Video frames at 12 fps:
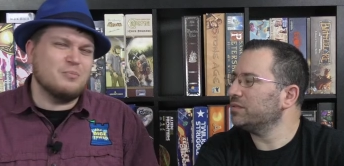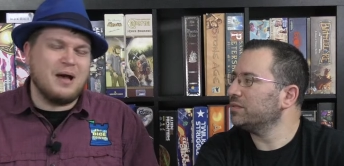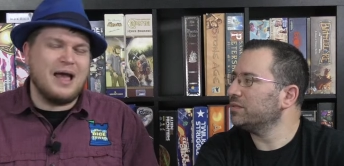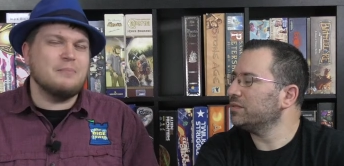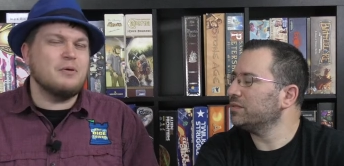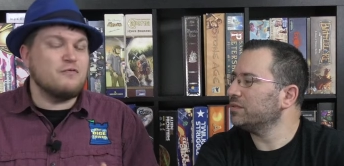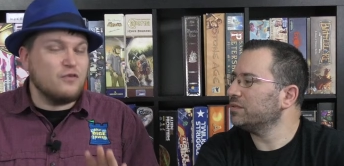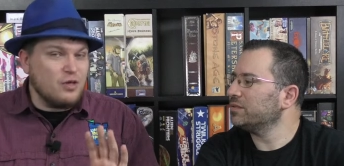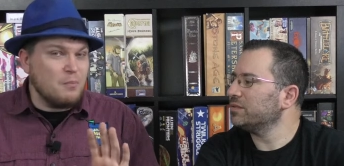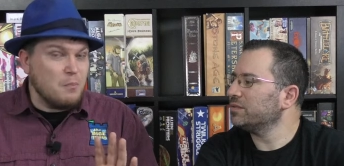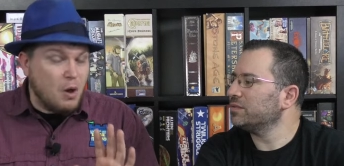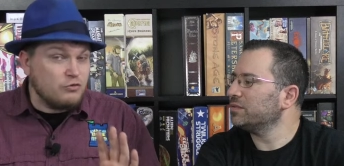Speaker 1: your mind, but for the
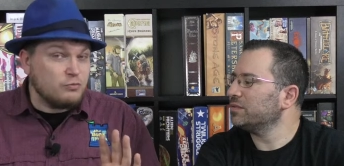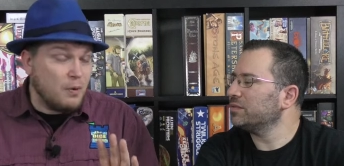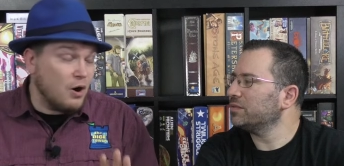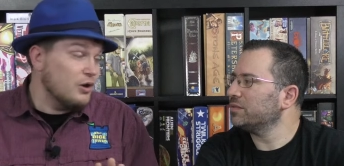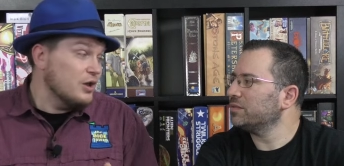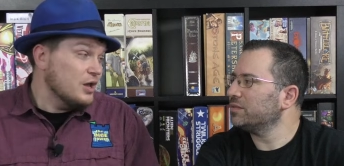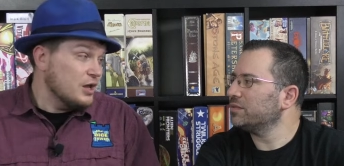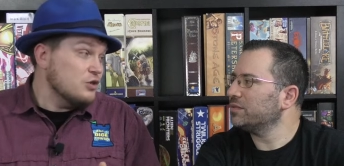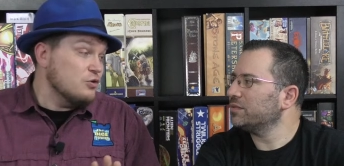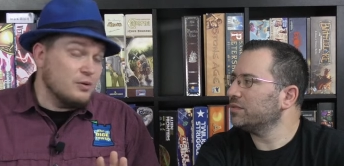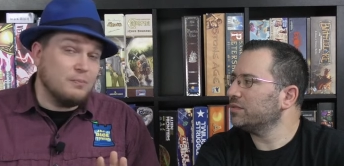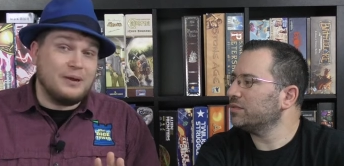most part,
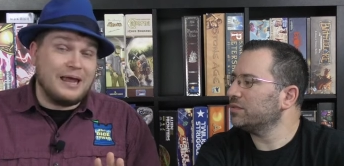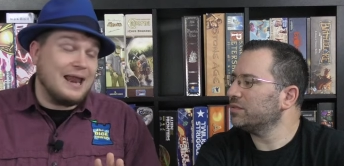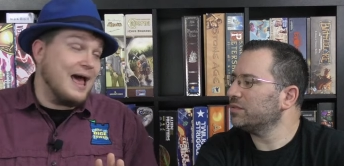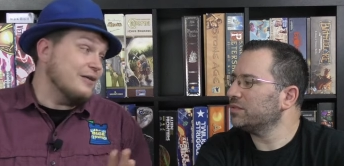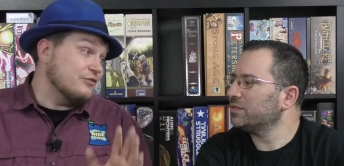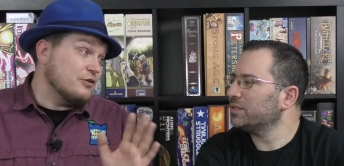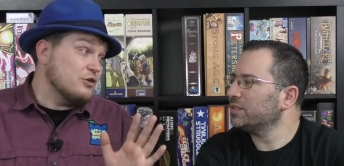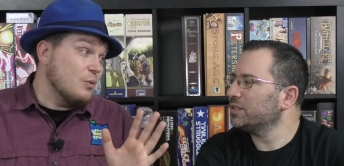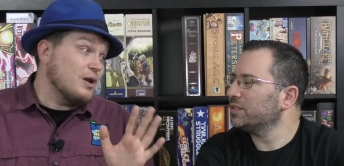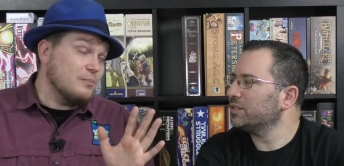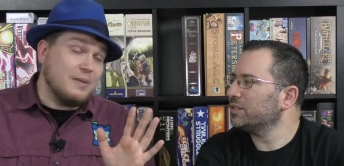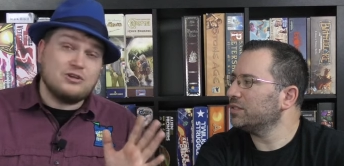you can plan out. So you
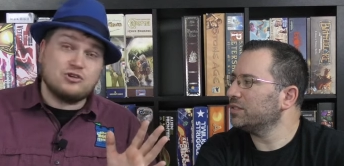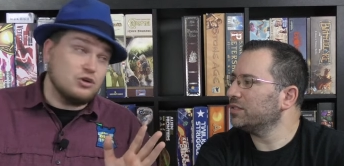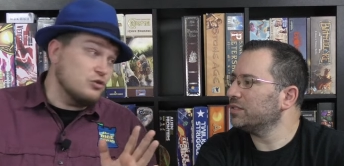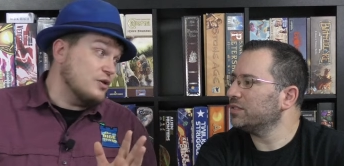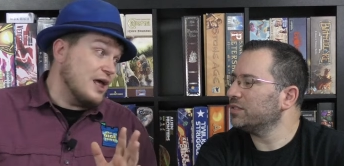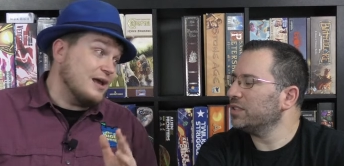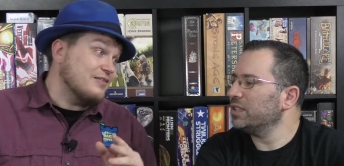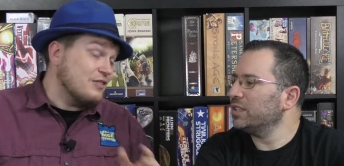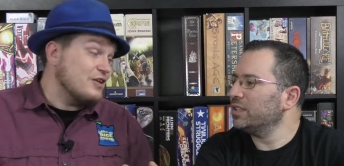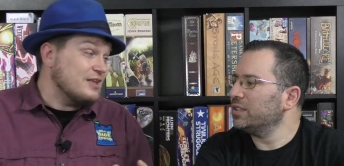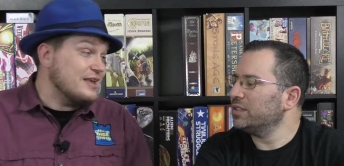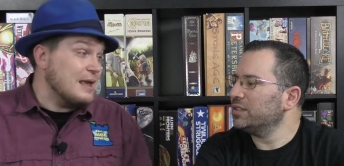want to make sure you do that because I
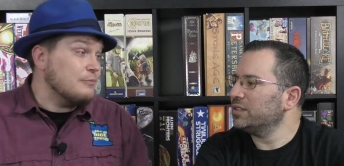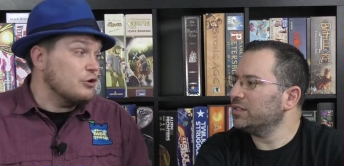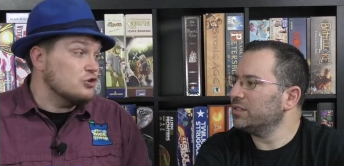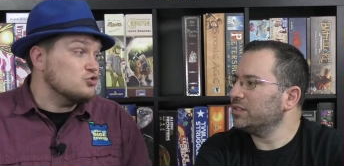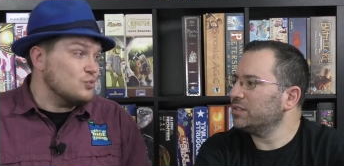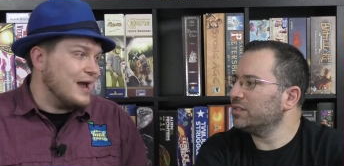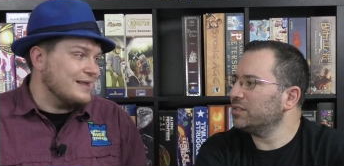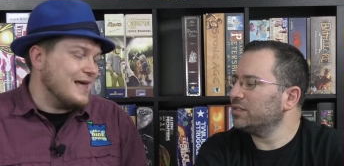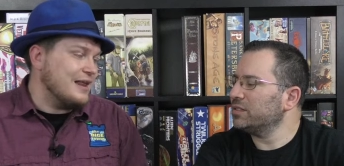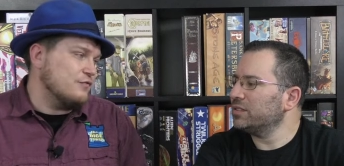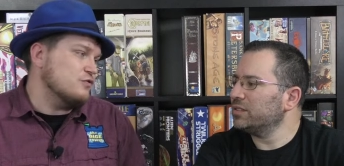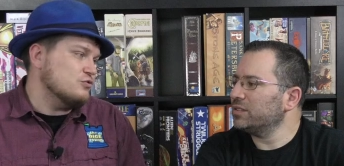think the game could drag
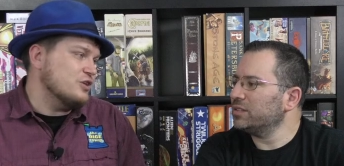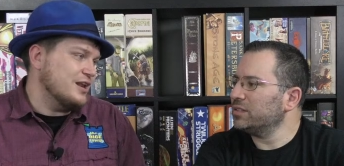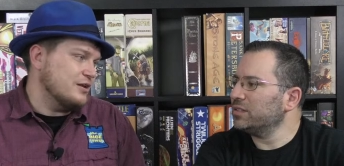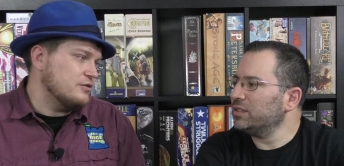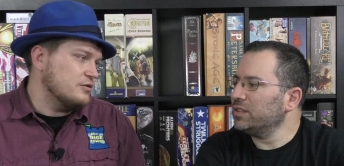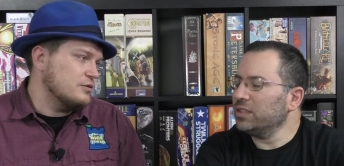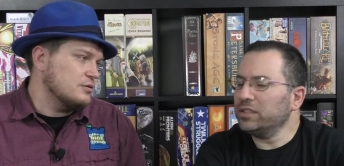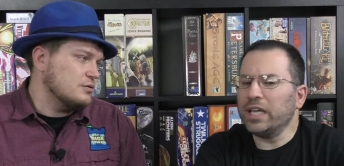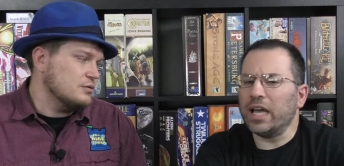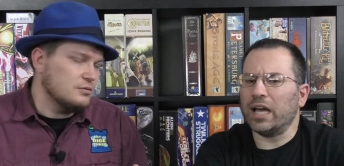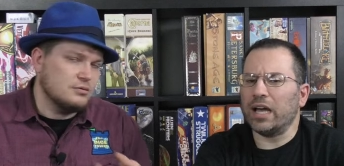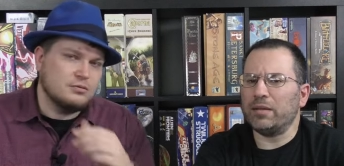down if you didn't.
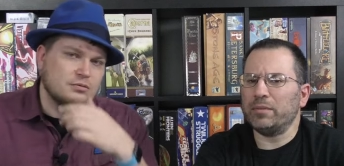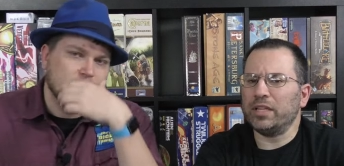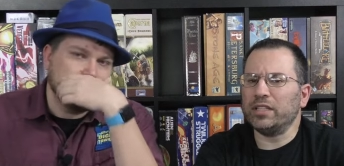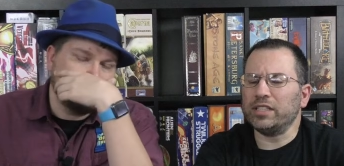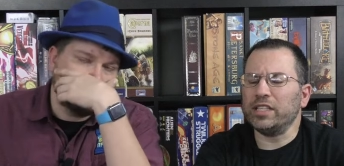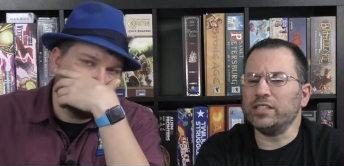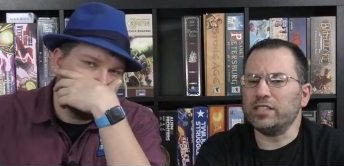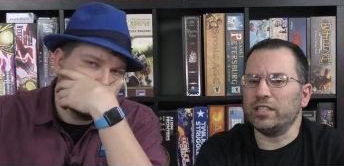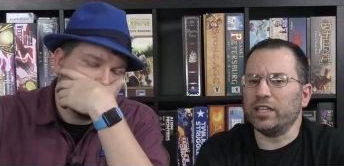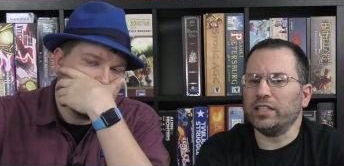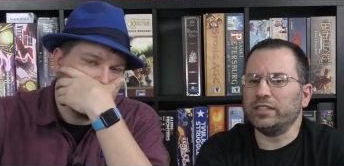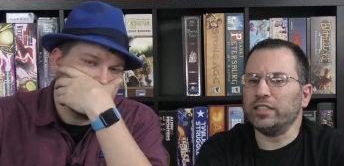
Speaker 2: Yeah, I mean it's easy.
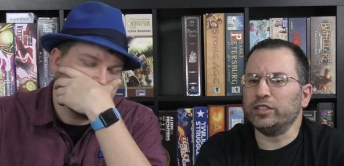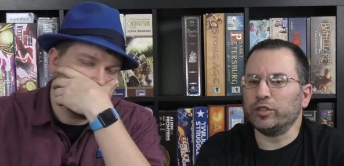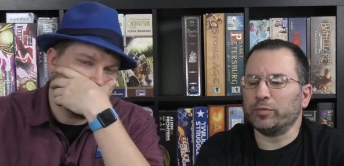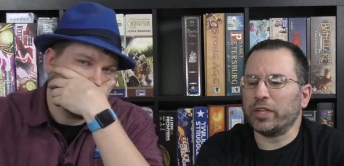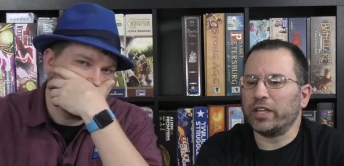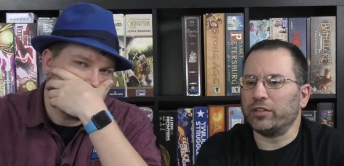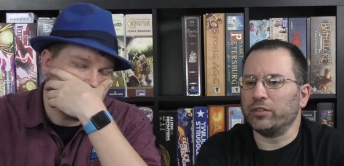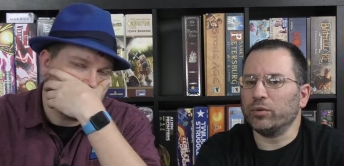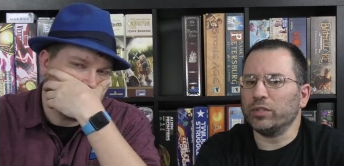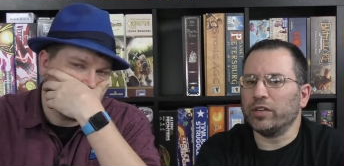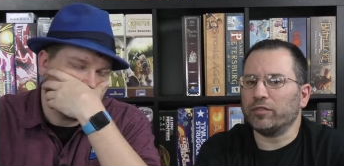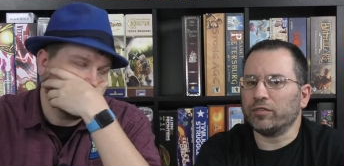It's easy to plan out. You
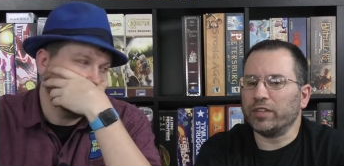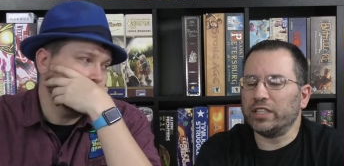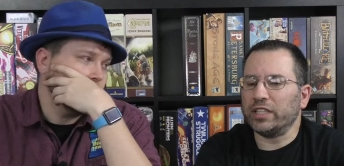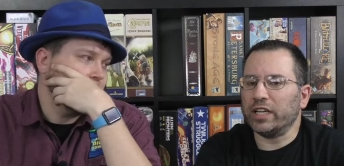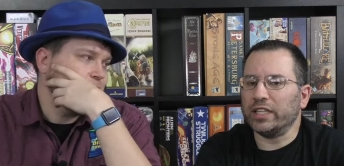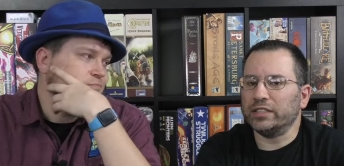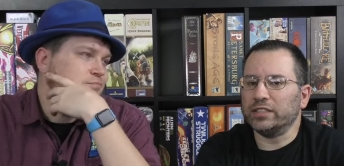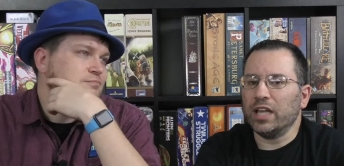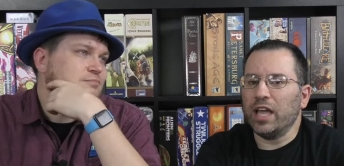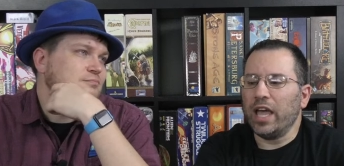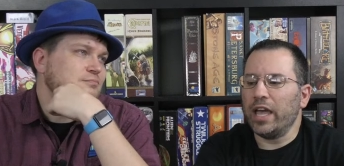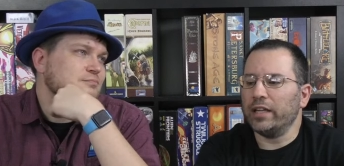only have three dice,
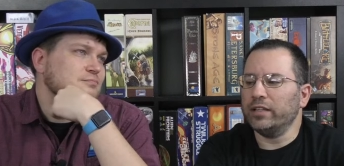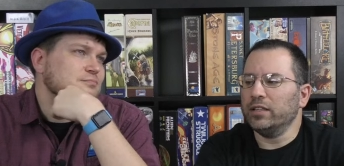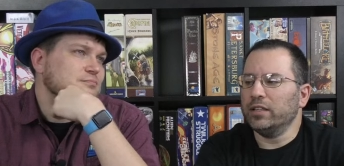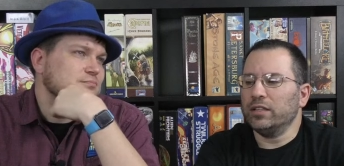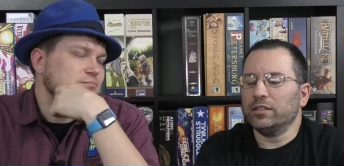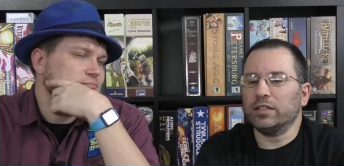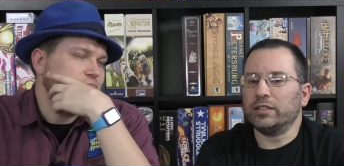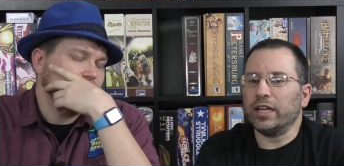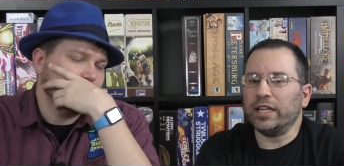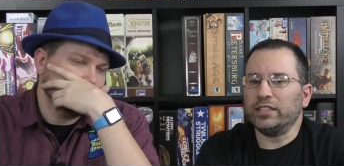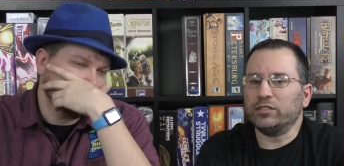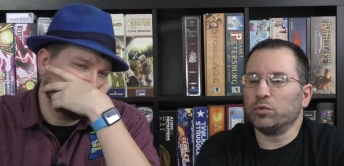and the
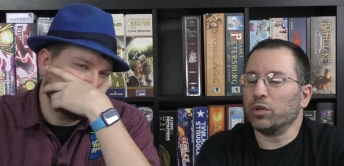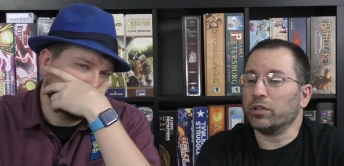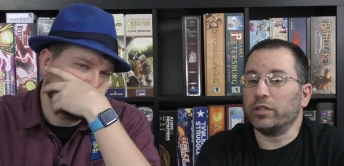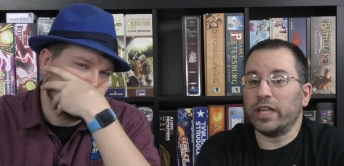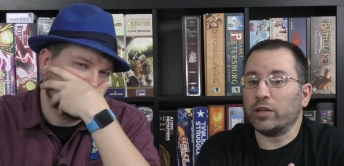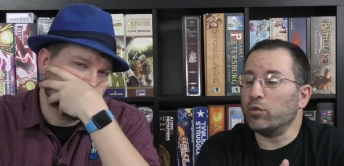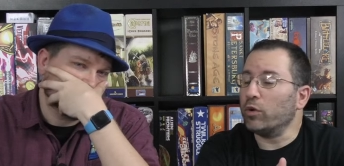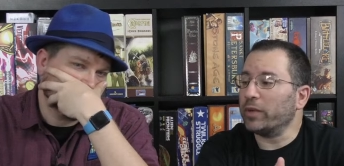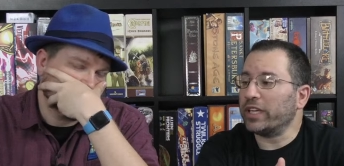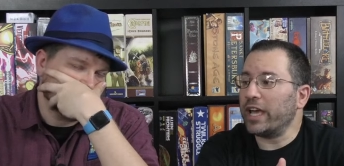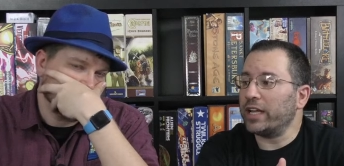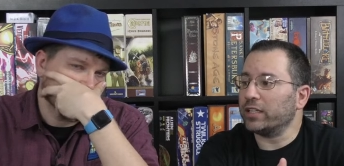dice work in that cool
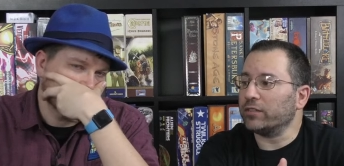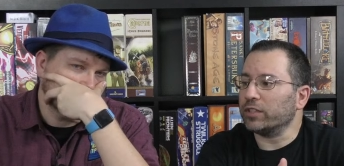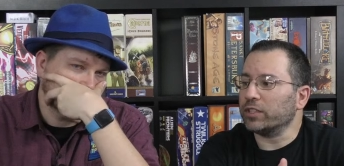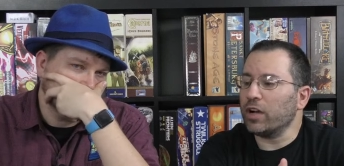mechanic of the